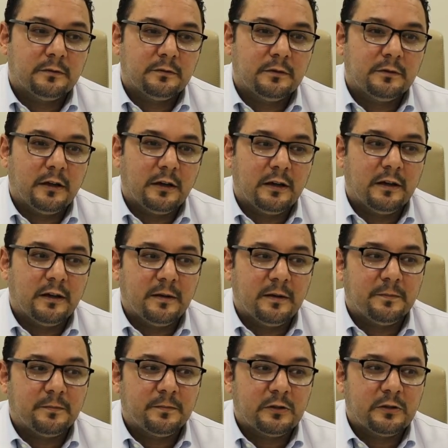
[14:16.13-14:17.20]

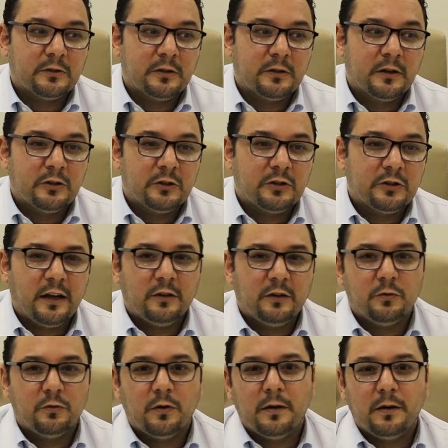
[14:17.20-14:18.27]
shall I
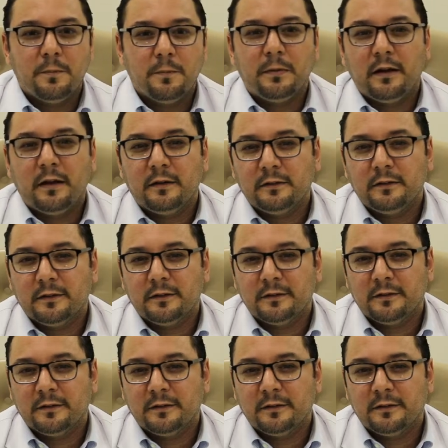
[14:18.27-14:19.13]
do implant